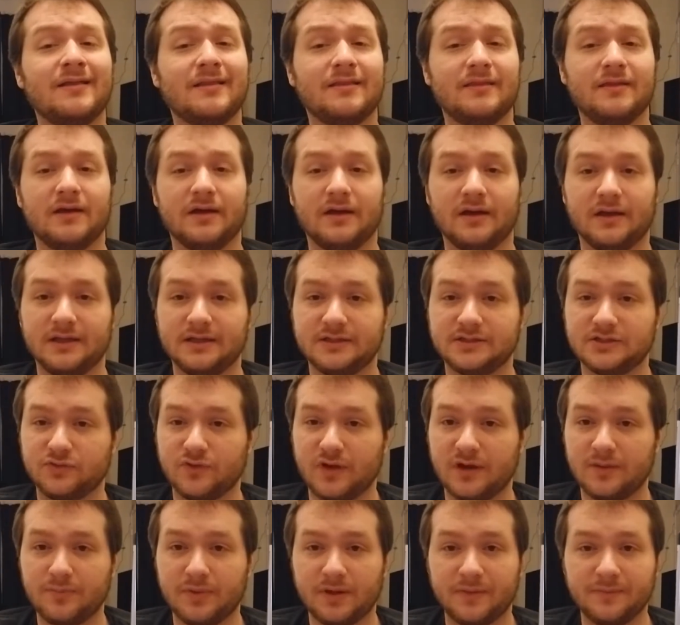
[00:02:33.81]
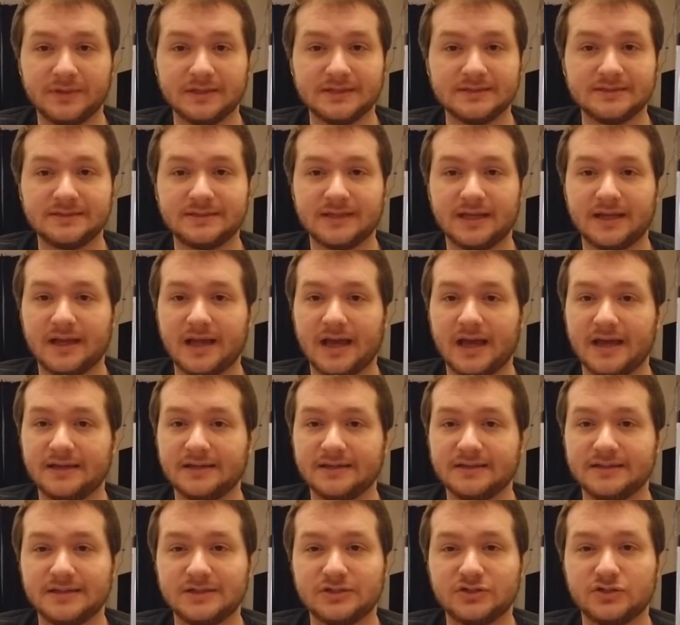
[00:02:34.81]
The It's a Great Pumpkin set had
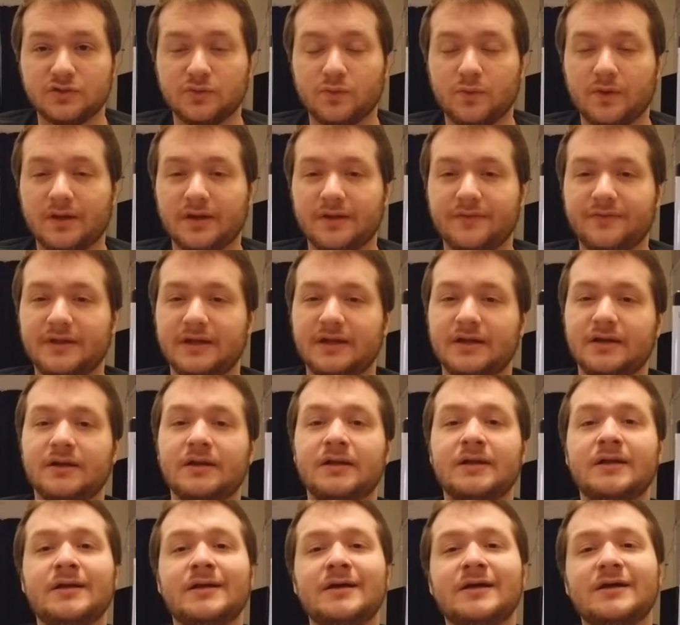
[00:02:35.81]
an additional one on there.